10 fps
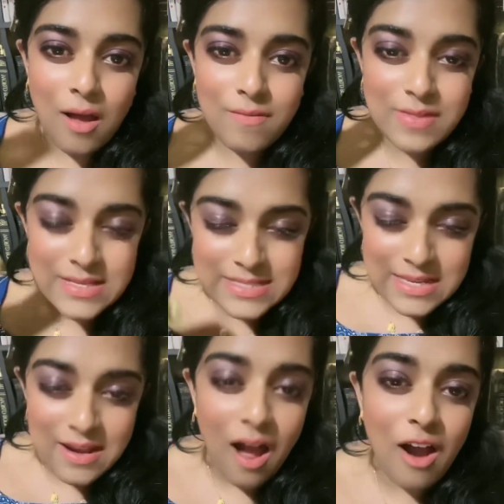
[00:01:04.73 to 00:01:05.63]
the
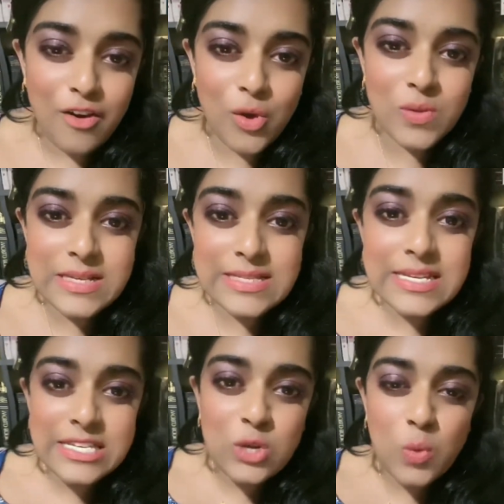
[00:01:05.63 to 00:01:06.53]
scenario, the
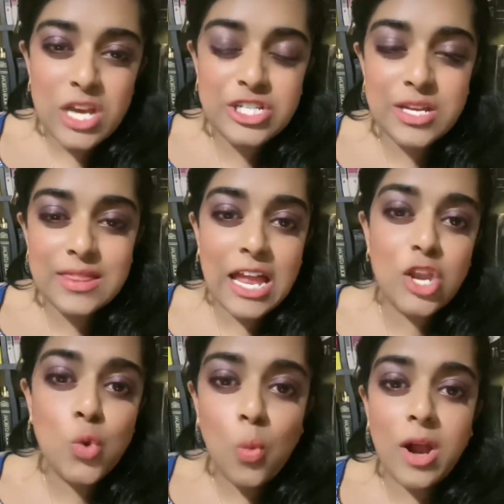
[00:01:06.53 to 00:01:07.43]
situation that
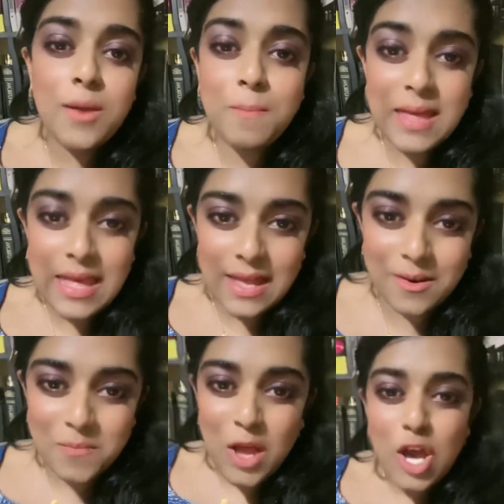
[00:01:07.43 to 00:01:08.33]
you want to be in.